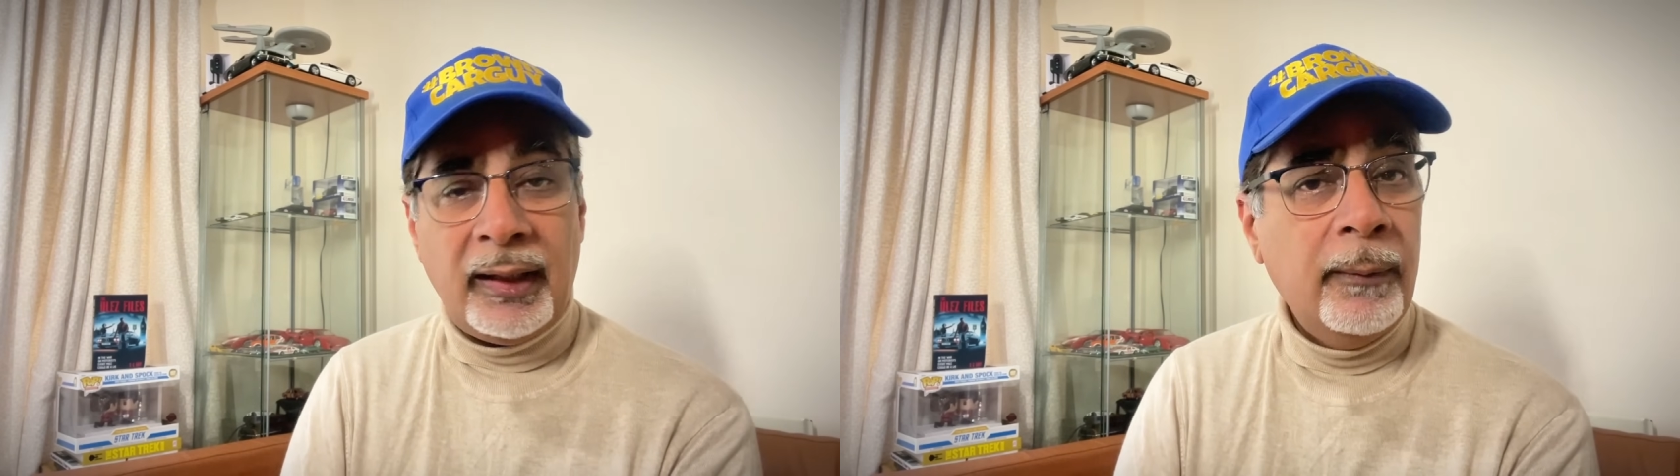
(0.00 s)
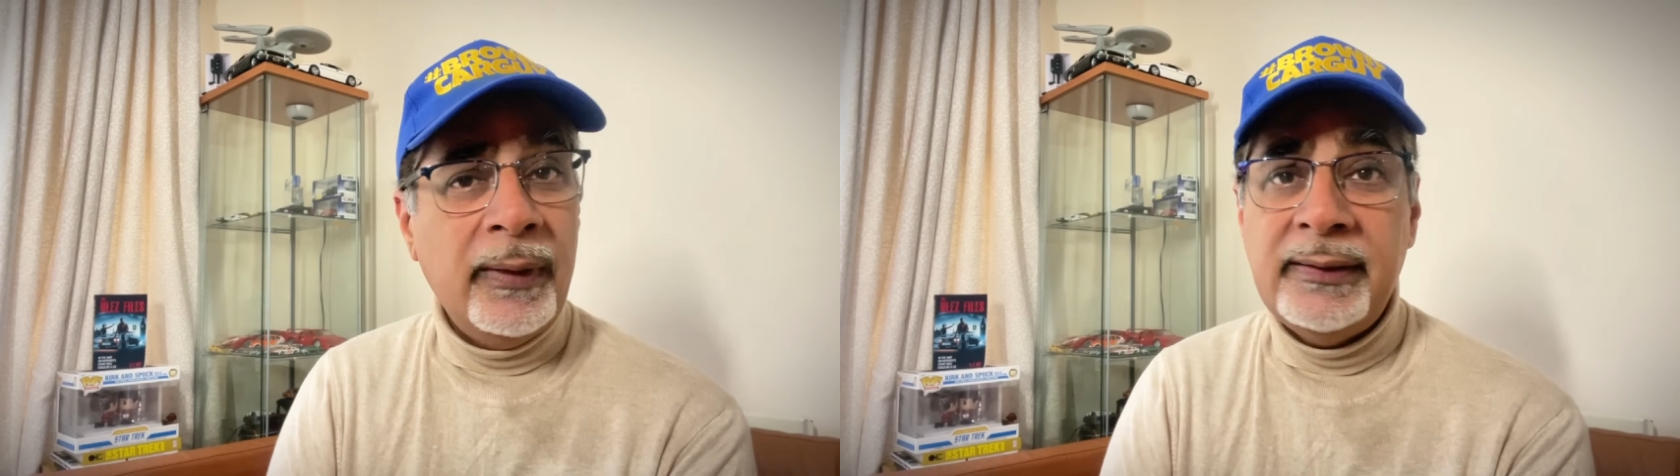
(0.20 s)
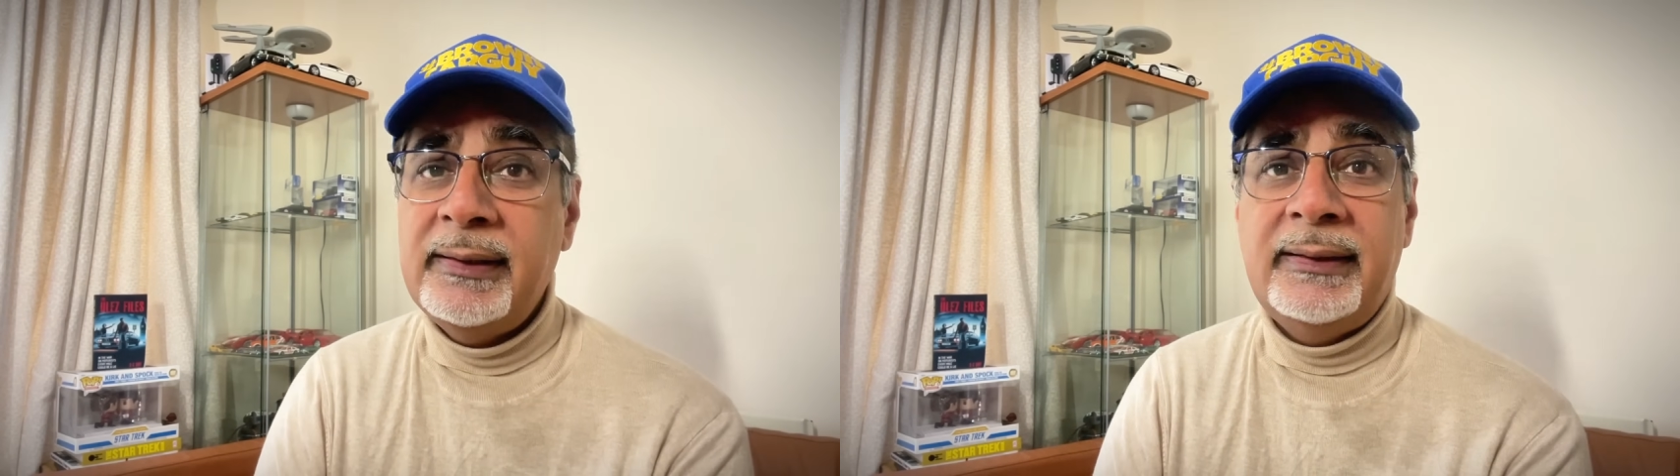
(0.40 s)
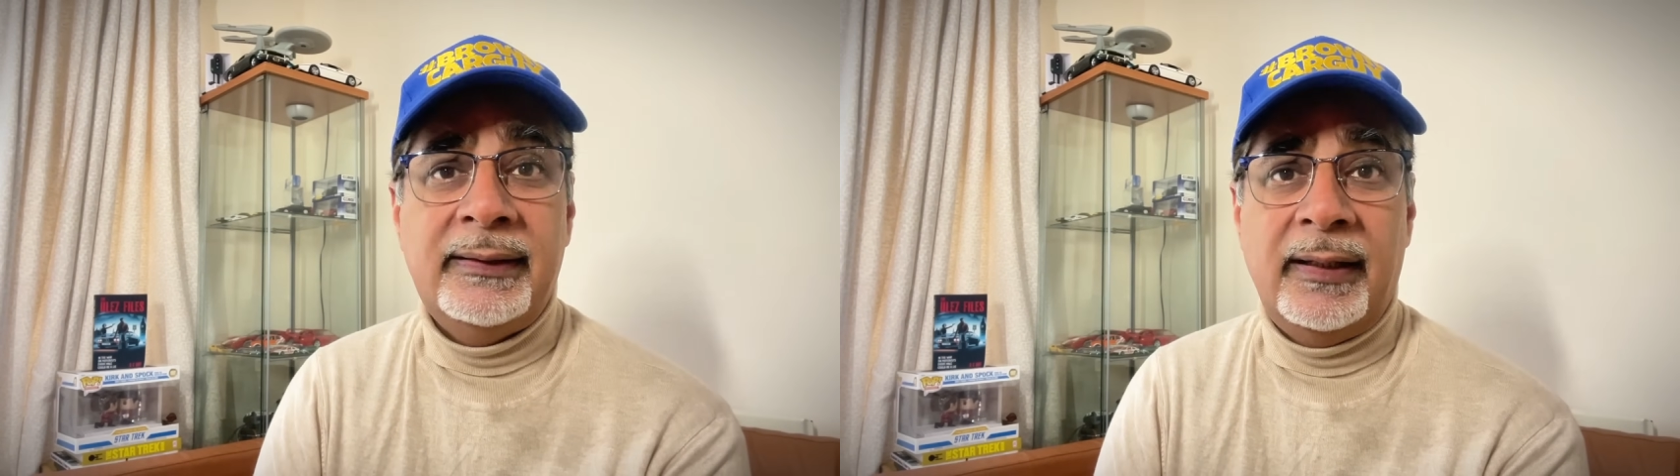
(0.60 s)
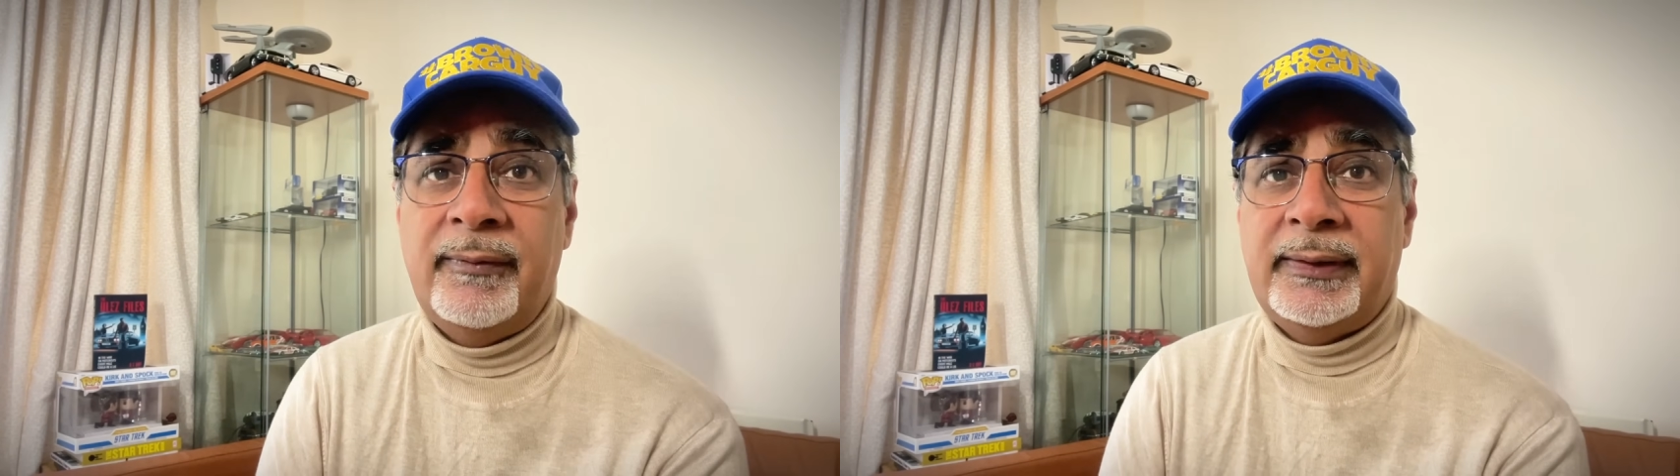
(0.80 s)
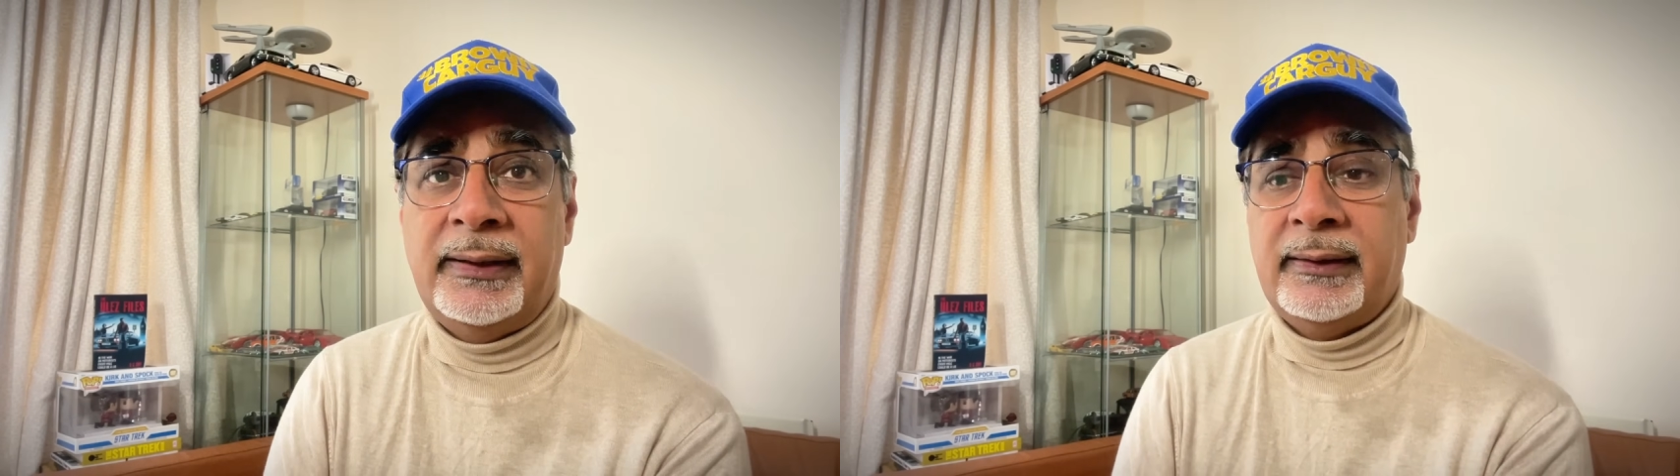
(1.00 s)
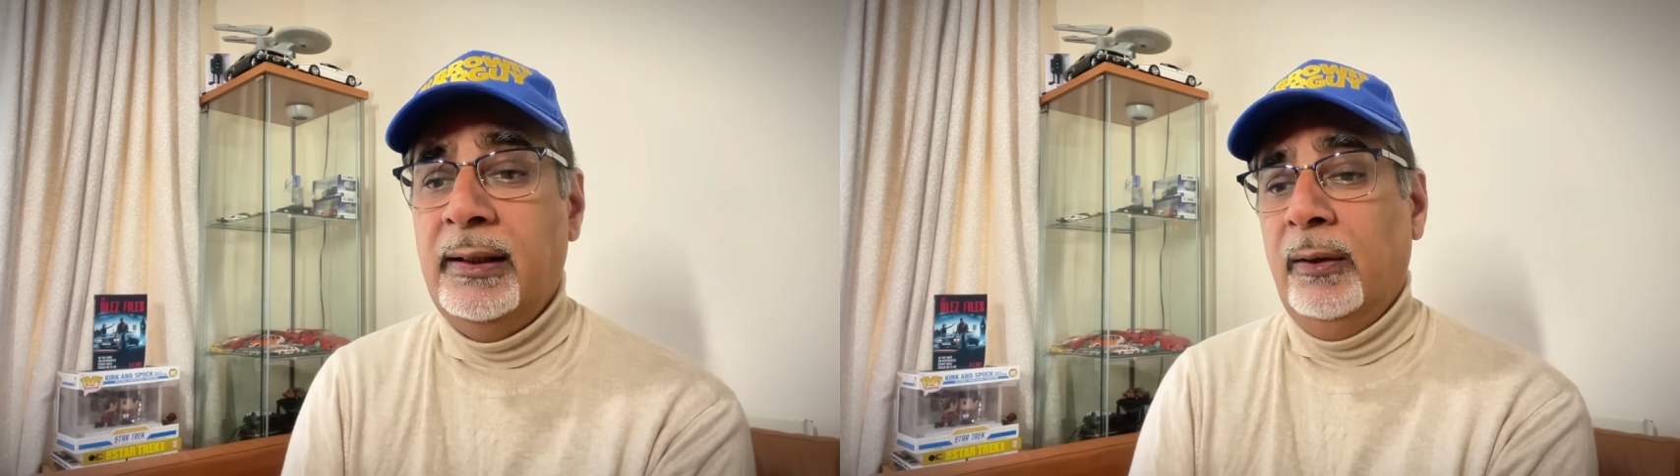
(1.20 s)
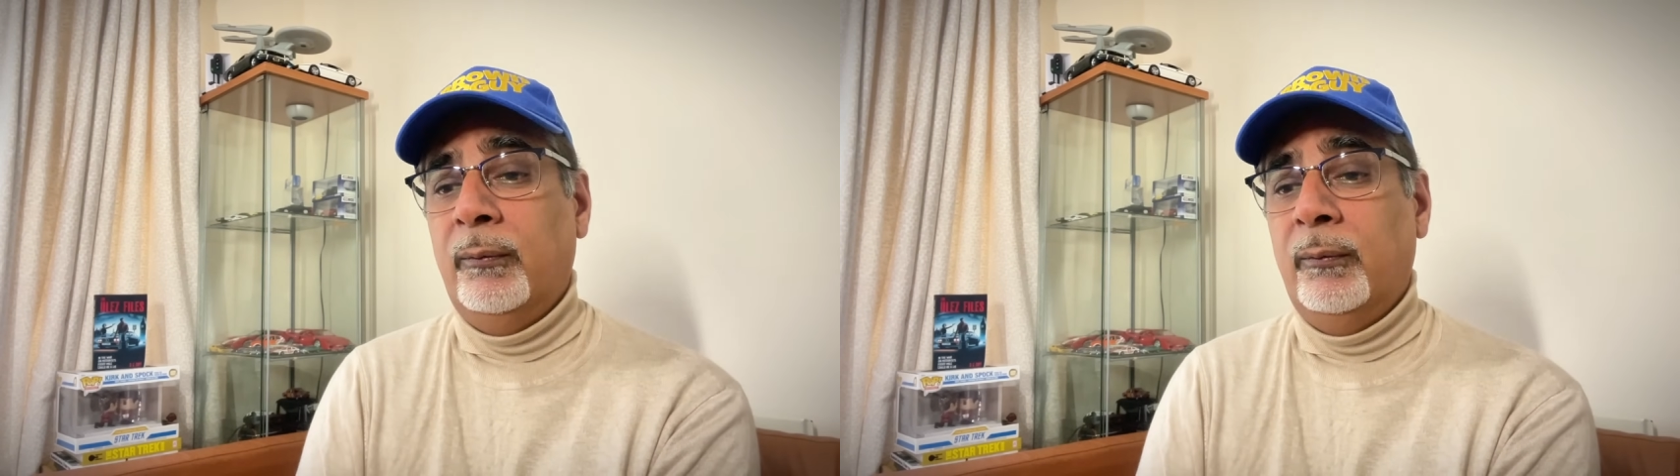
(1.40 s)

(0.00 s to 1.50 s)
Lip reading: emergency services,